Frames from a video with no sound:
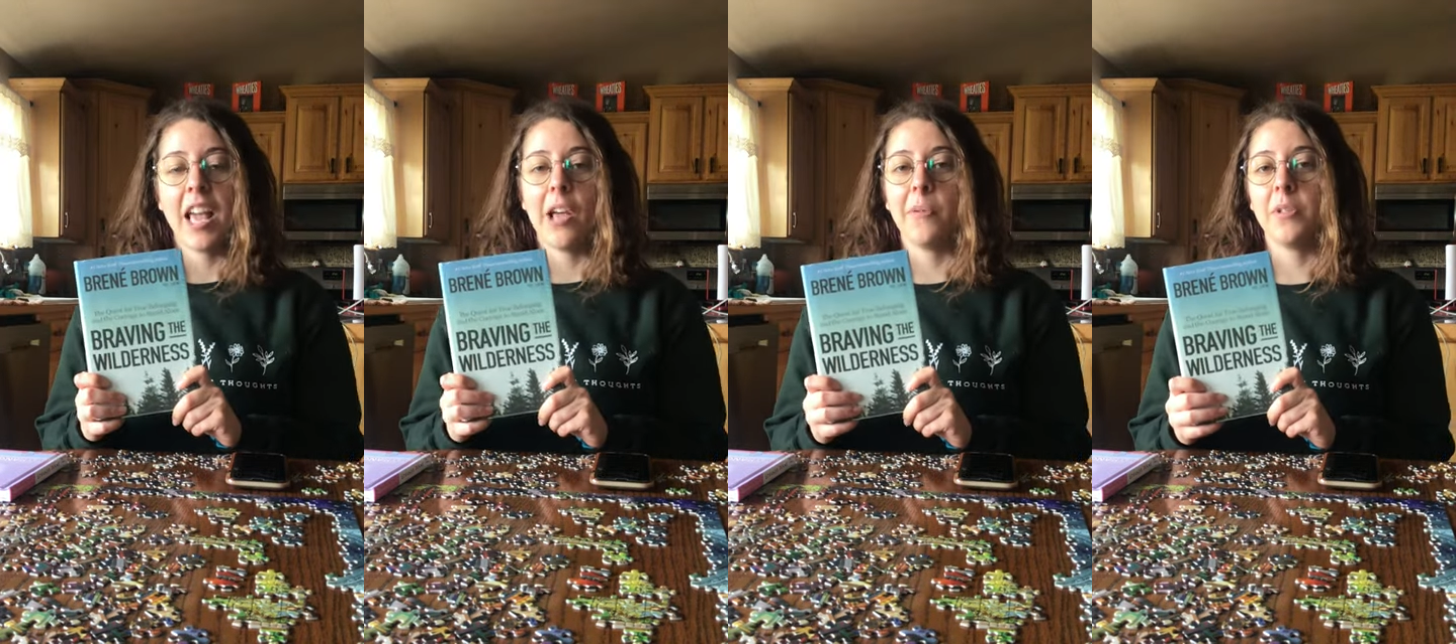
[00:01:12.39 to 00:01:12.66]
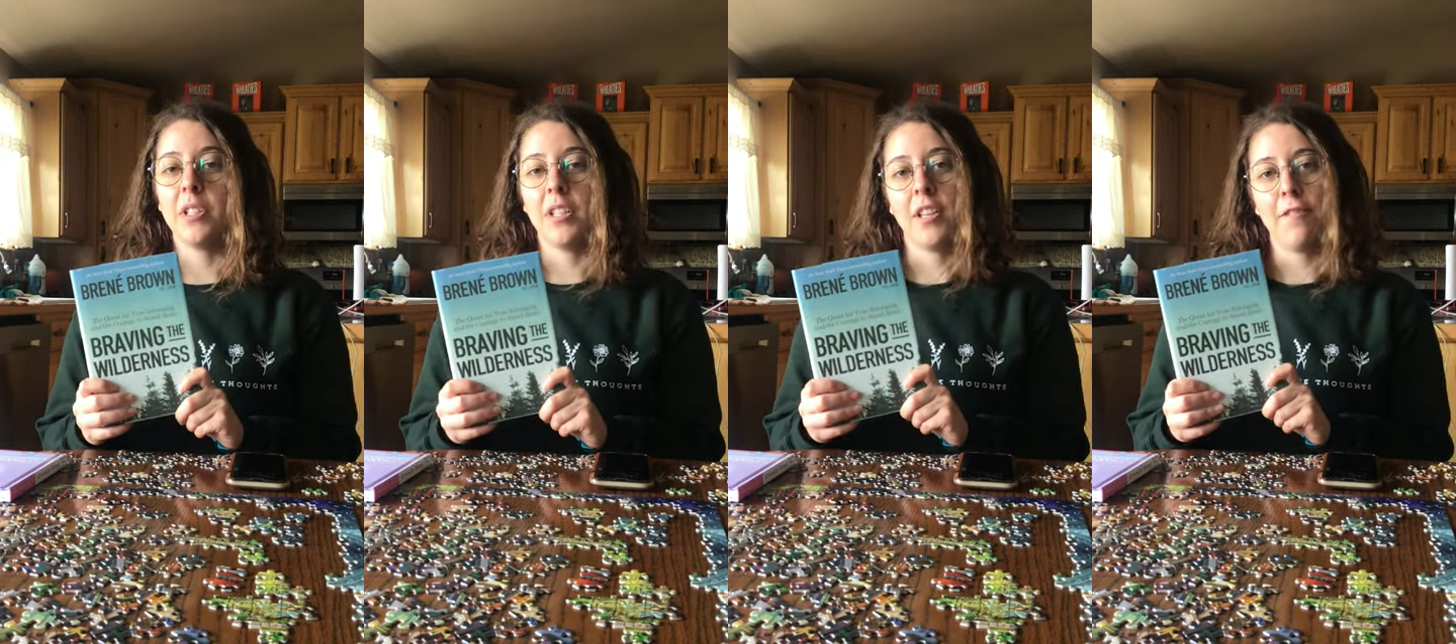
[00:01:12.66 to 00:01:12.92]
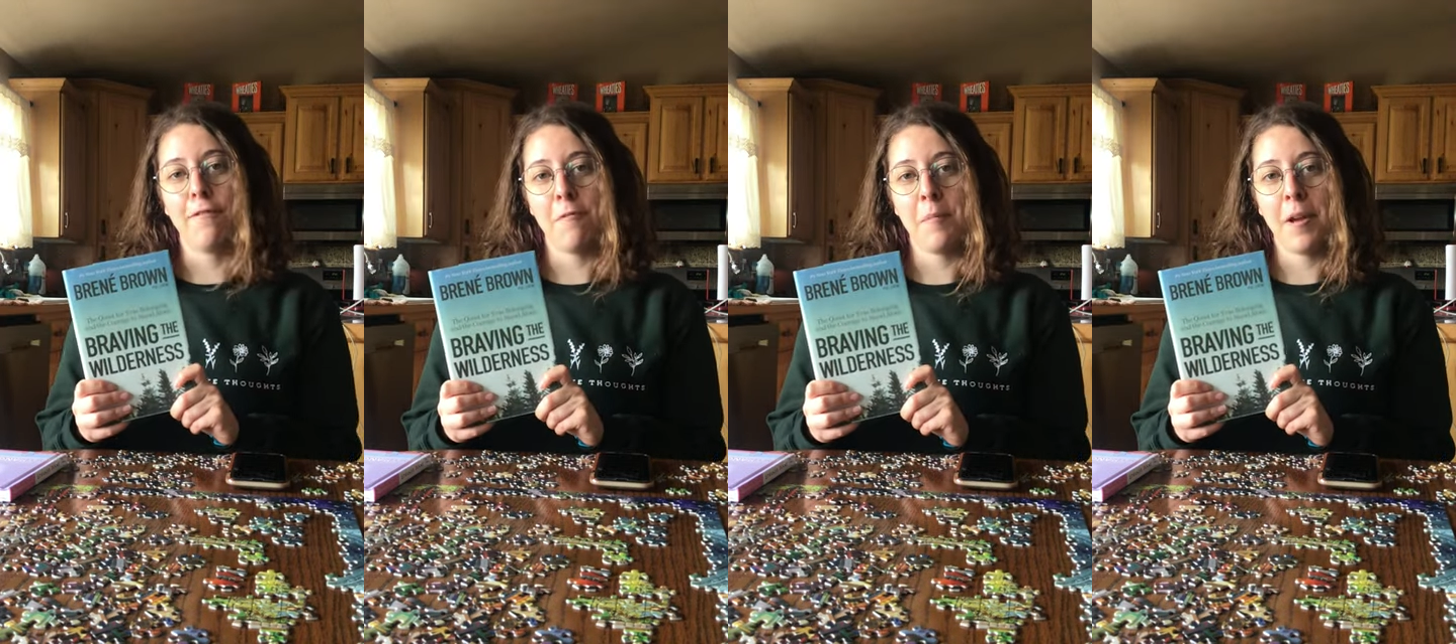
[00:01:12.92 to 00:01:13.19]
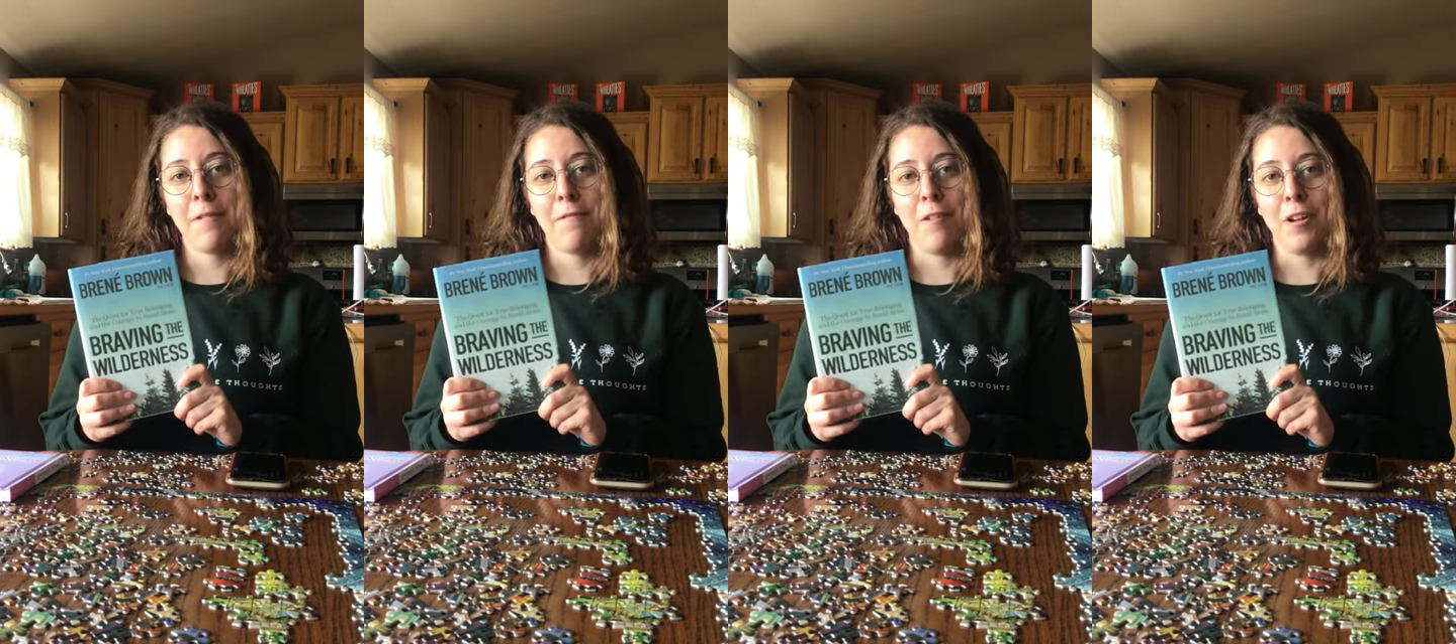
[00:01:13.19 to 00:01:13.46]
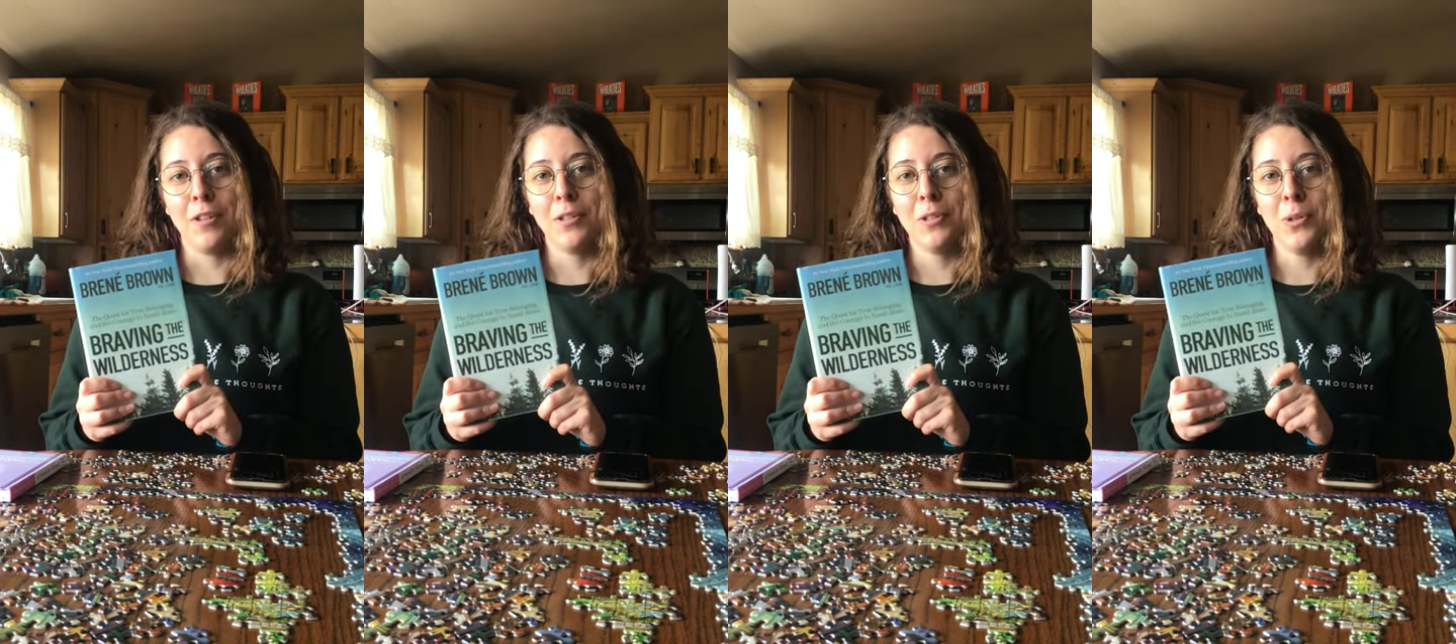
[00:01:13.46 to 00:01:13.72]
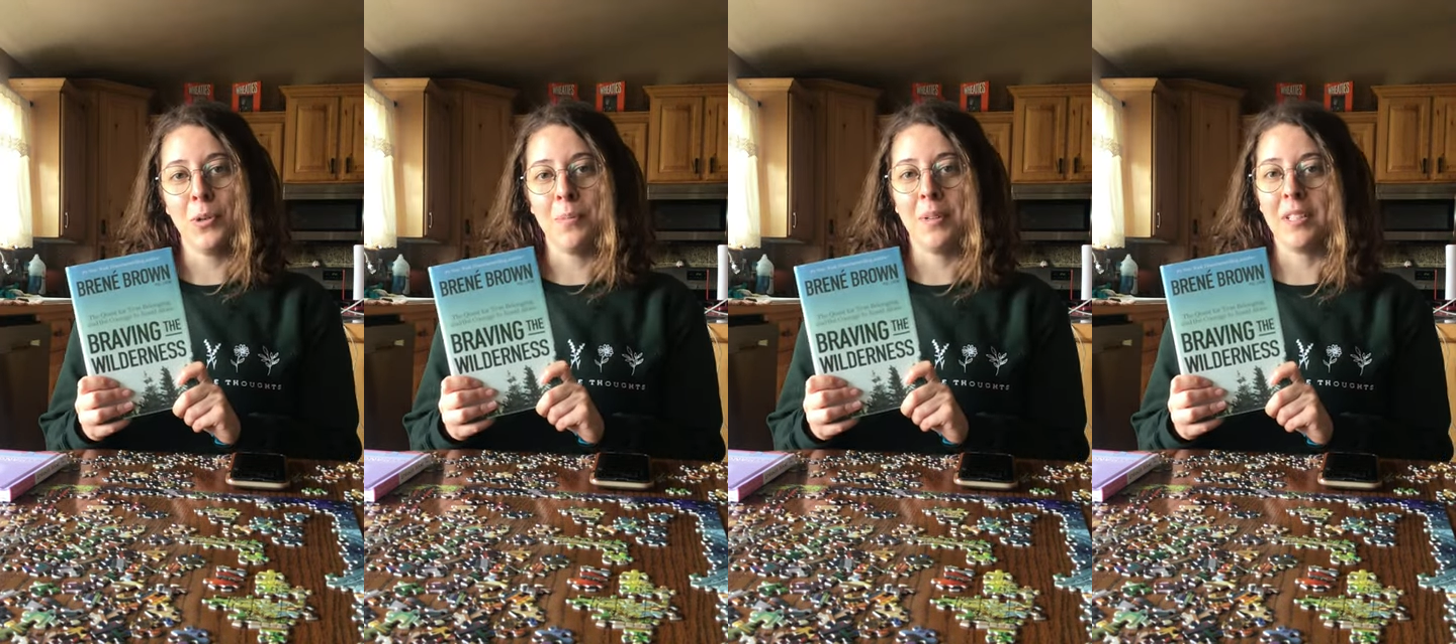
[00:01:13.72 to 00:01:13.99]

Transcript: It was a gift from my friend, so I'm